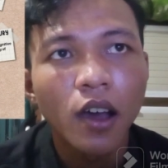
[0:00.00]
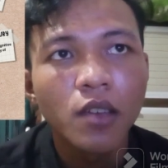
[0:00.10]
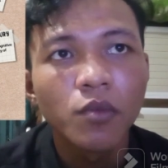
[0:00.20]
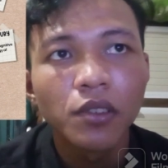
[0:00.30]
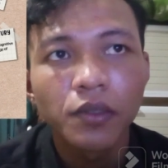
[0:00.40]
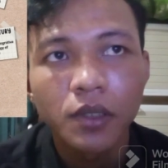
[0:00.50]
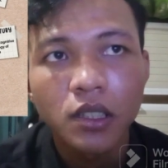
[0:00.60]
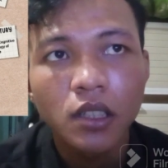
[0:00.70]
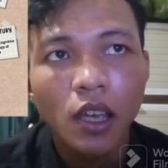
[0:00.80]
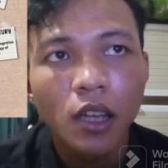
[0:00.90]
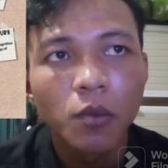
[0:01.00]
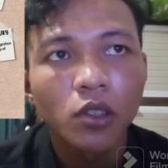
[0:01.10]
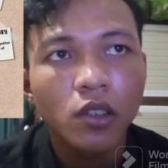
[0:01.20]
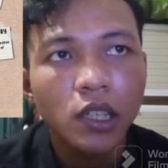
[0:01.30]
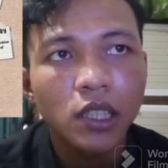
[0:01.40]
eye movements and
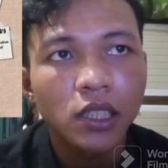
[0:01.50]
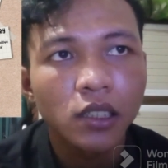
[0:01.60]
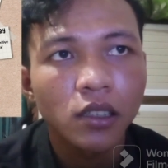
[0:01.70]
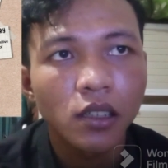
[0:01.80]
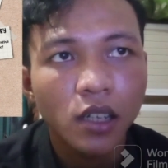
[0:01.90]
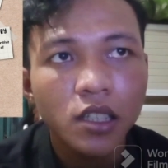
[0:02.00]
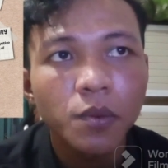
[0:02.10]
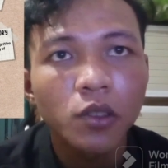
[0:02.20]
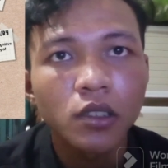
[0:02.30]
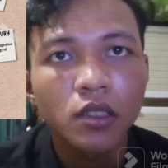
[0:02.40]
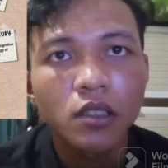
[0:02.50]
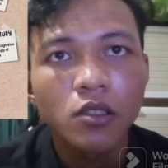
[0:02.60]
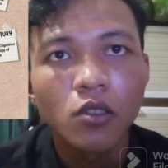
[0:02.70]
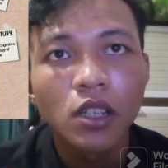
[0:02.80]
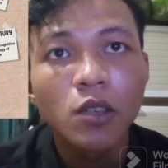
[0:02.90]
motoric responses
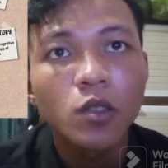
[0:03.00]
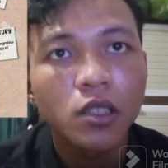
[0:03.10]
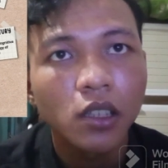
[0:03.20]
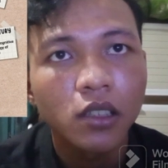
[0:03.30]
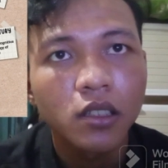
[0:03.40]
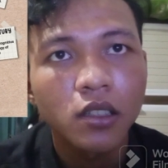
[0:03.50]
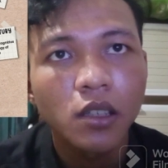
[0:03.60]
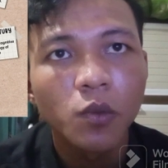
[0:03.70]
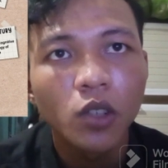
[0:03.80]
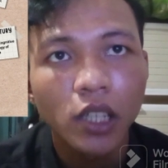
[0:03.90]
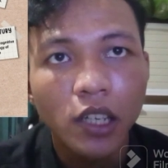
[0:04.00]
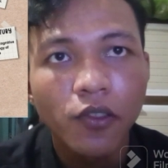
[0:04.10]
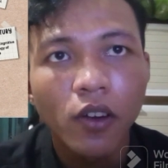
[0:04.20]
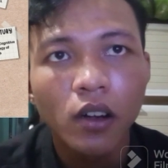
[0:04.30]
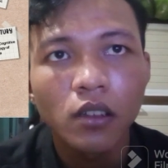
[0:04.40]
to linguistic stimuli
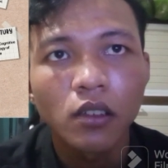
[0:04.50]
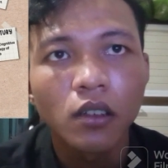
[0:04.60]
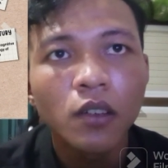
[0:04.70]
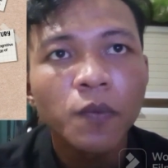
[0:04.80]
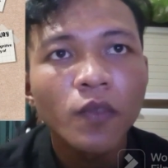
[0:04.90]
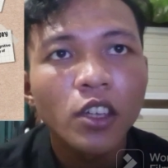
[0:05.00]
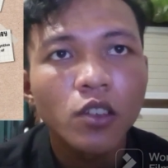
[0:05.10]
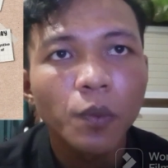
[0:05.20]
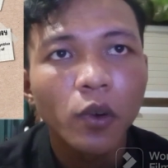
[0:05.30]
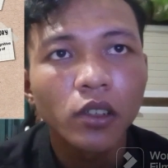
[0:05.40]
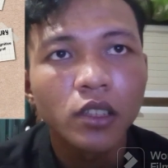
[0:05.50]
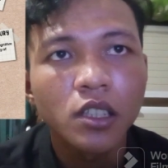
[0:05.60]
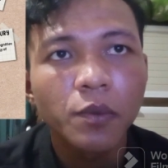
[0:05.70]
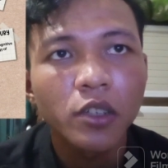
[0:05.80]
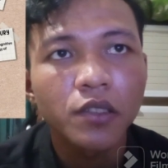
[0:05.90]
further support
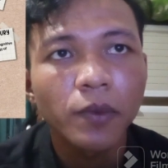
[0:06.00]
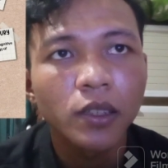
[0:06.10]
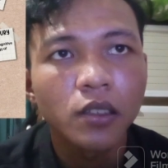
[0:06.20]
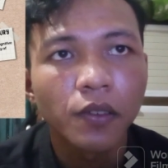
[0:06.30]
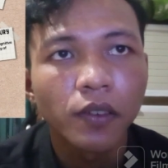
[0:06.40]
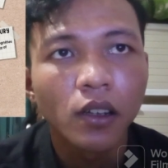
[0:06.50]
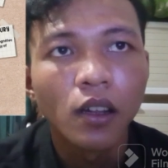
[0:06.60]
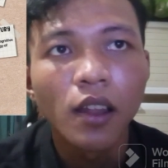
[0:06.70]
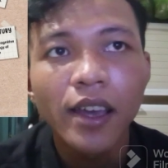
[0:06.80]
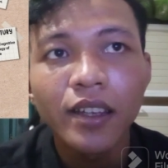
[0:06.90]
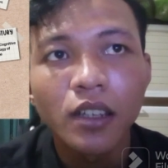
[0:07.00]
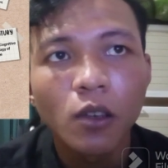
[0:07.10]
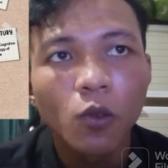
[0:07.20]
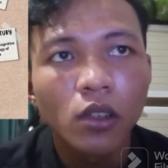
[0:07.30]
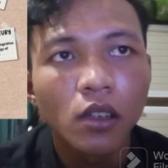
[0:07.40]
this perspective,
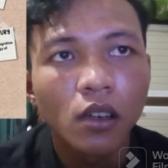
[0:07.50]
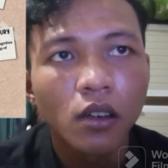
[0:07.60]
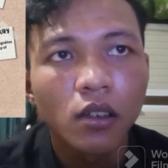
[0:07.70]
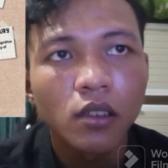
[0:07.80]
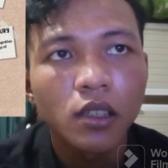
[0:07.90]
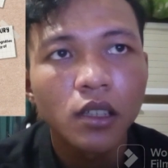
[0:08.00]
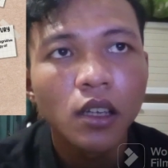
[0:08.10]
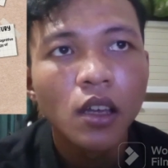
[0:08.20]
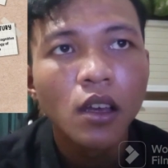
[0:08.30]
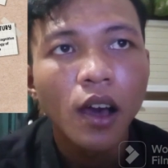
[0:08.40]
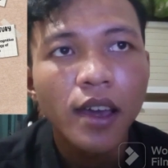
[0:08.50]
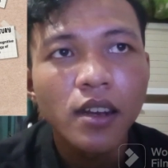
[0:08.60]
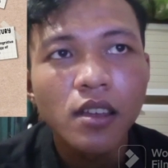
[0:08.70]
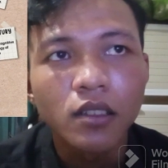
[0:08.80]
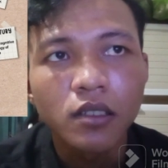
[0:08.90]
aligning with early
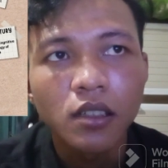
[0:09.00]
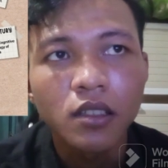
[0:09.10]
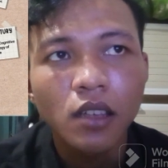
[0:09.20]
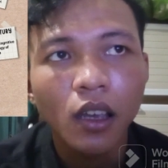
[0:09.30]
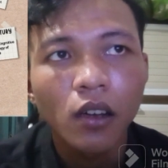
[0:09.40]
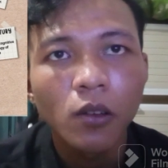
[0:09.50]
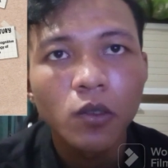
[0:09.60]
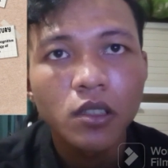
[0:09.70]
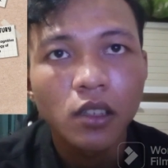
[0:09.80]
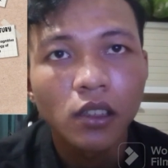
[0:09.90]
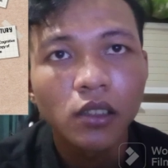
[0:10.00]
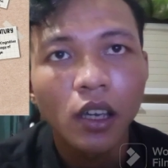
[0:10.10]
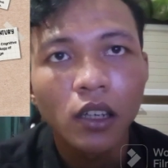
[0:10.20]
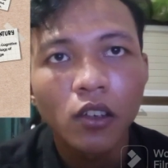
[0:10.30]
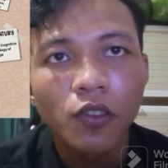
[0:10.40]
ideas in psycholinguistics
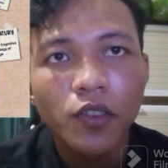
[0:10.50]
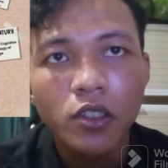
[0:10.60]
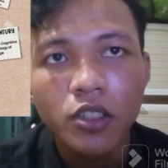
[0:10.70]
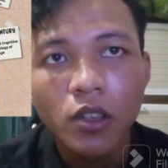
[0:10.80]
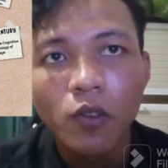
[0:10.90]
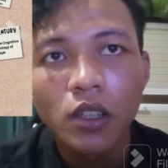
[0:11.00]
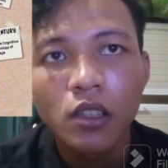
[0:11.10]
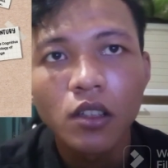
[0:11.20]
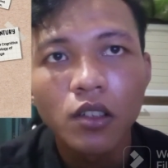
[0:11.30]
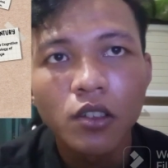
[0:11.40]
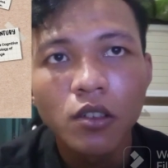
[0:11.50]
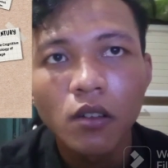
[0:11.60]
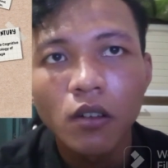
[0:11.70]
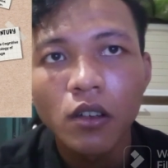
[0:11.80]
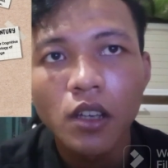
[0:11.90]
and converging with
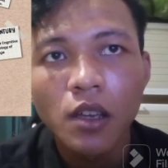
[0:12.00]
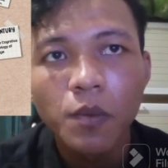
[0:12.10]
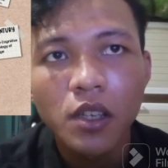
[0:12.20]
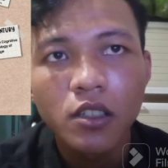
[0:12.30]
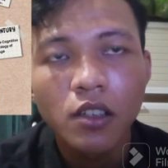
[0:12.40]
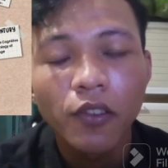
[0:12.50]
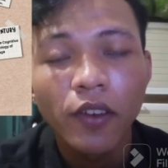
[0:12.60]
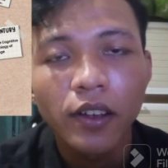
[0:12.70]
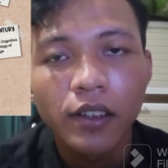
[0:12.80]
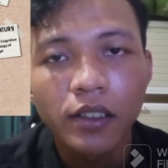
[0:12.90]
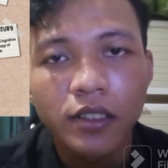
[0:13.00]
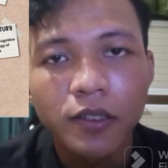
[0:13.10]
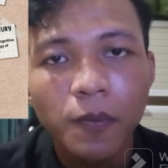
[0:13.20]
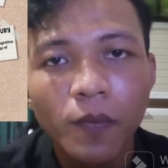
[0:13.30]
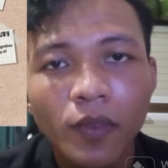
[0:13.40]
neuroimaging findings.
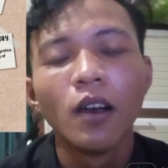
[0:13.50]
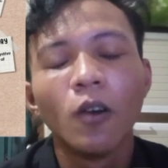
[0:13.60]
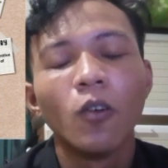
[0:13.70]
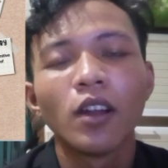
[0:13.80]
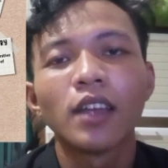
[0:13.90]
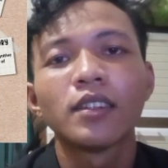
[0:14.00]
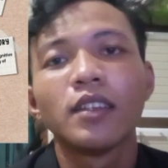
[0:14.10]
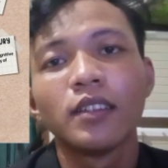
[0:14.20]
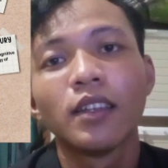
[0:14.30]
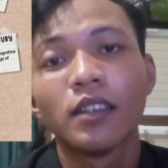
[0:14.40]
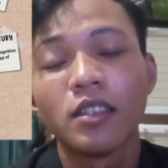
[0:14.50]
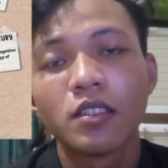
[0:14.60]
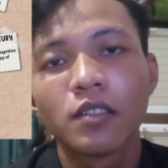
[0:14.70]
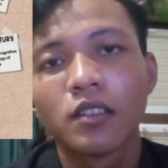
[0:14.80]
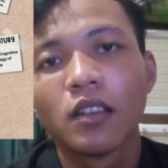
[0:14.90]
Well, I think that
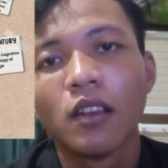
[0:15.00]
is